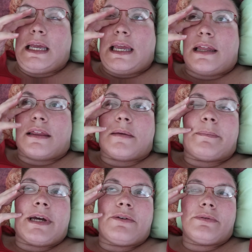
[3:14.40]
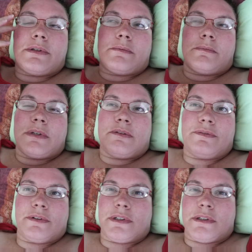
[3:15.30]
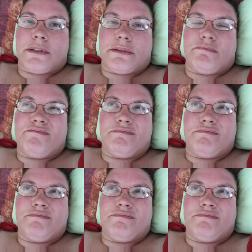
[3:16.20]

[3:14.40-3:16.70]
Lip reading: in the bedroom for